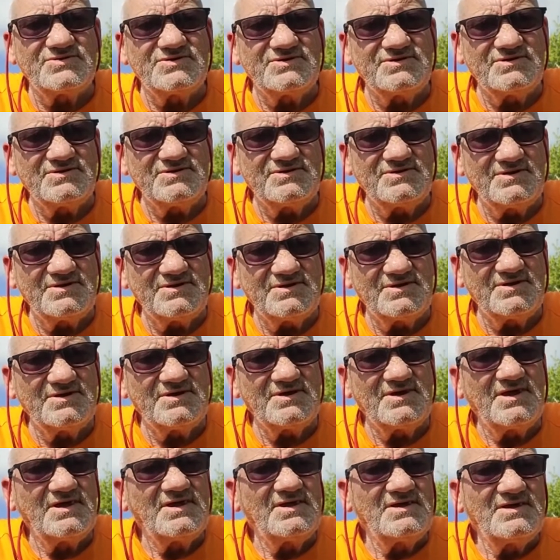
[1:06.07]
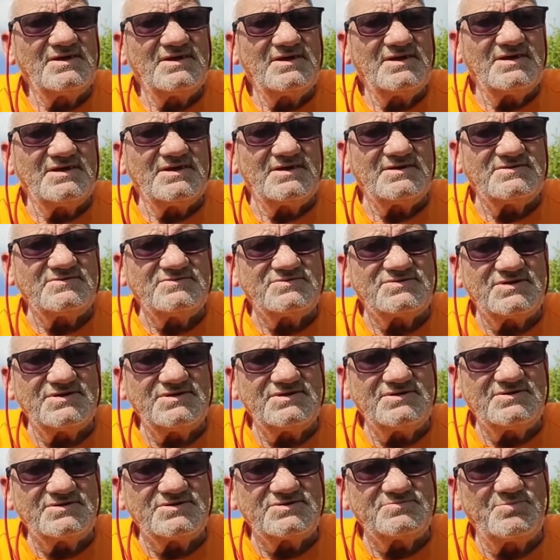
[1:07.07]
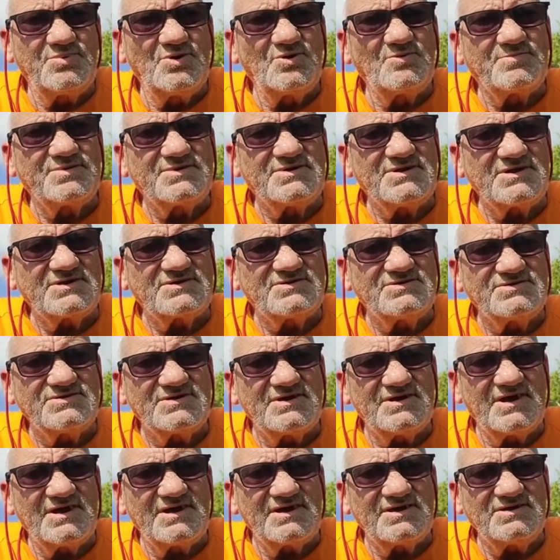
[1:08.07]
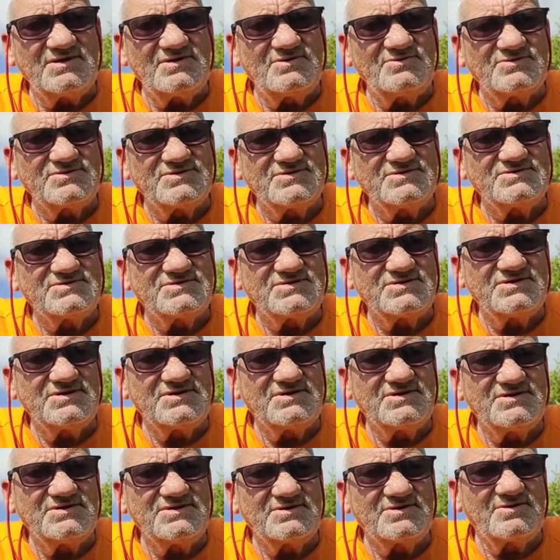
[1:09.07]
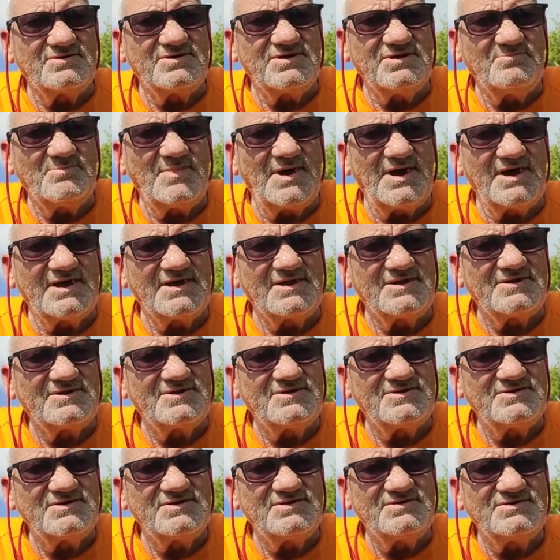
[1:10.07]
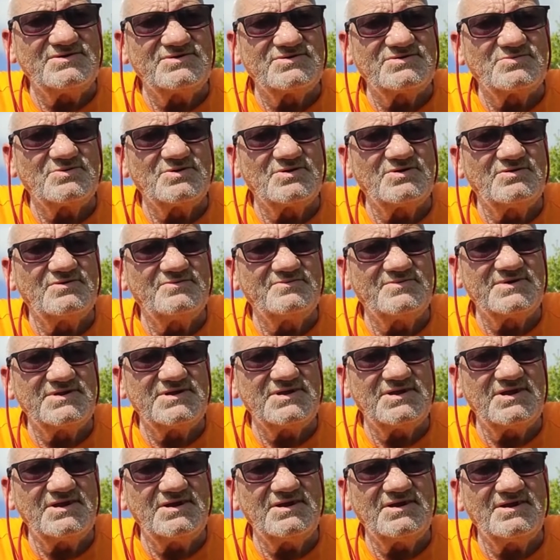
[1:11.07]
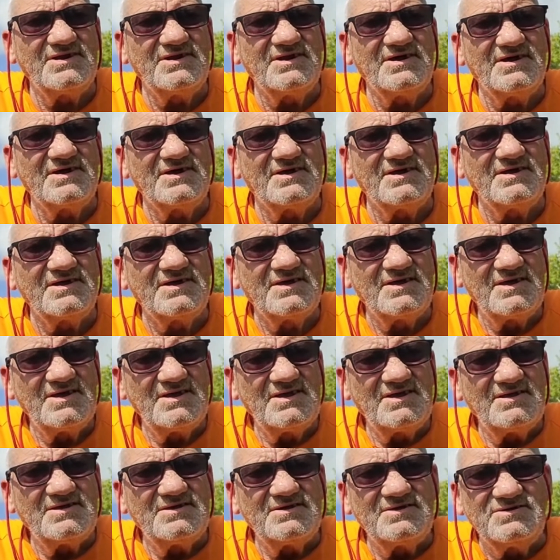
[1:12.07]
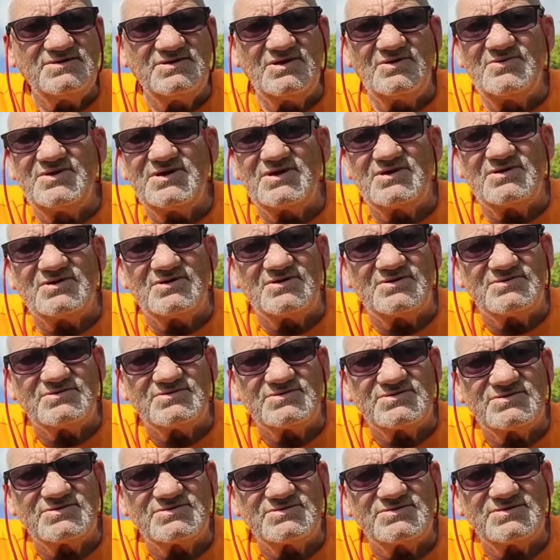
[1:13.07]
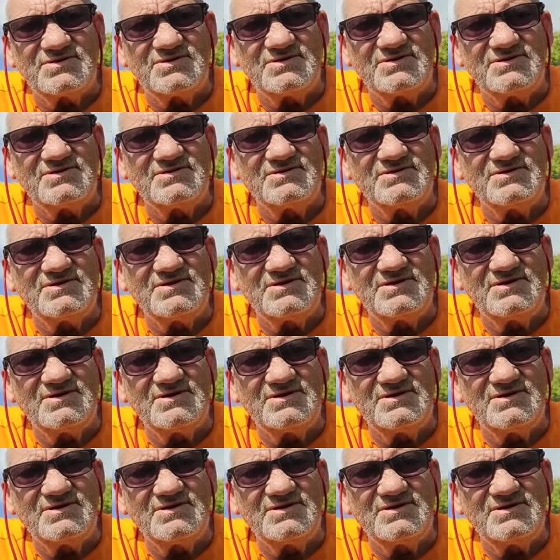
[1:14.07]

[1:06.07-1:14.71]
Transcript: and you've seen the spoke protectors that I use that say the Green Mile. Hers were covered in unicorns and